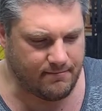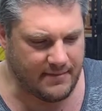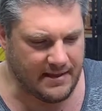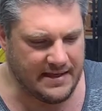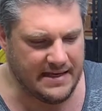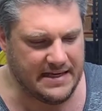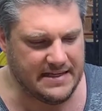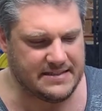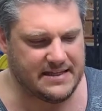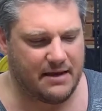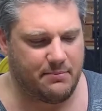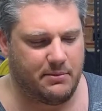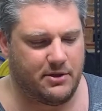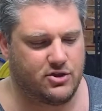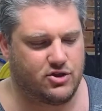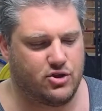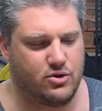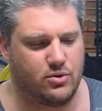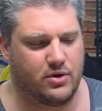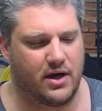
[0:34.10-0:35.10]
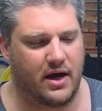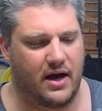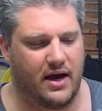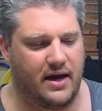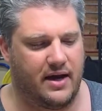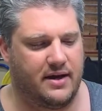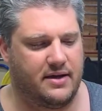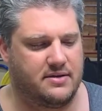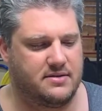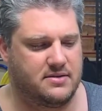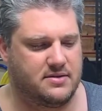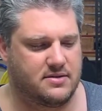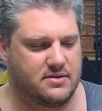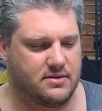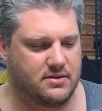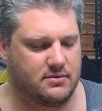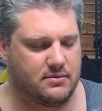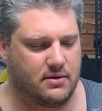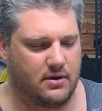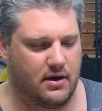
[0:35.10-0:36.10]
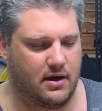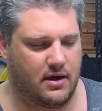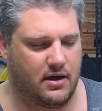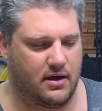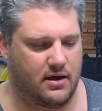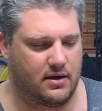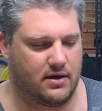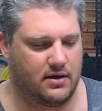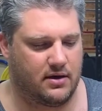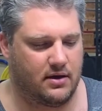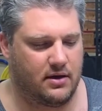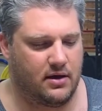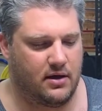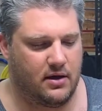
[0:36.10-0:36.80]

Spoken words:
he sent me two kinds, but